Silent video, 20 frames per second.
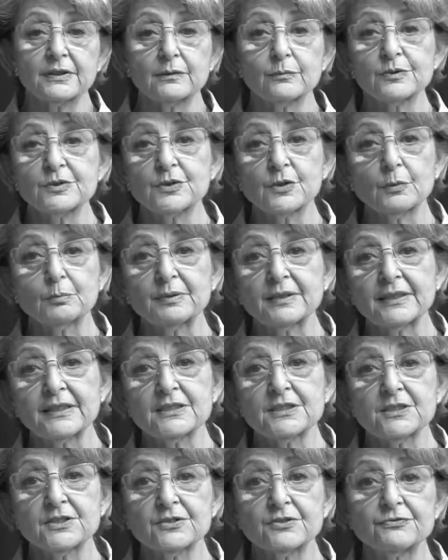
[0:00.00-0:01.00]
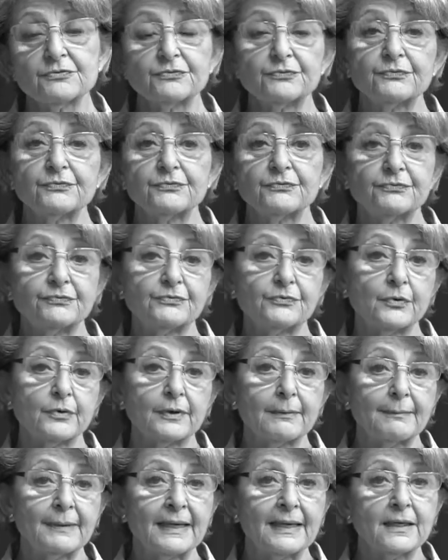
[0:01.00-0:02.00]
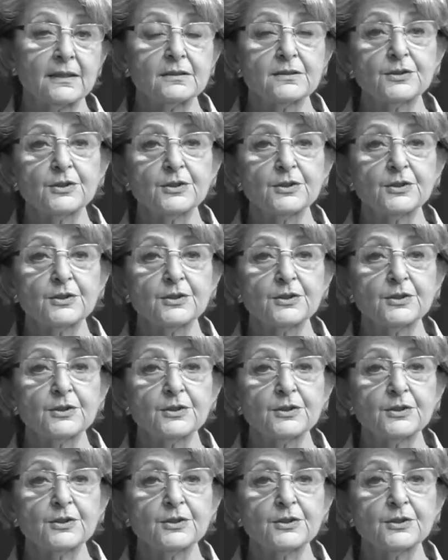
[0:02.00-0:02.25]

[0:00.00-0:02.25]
There was no place for a man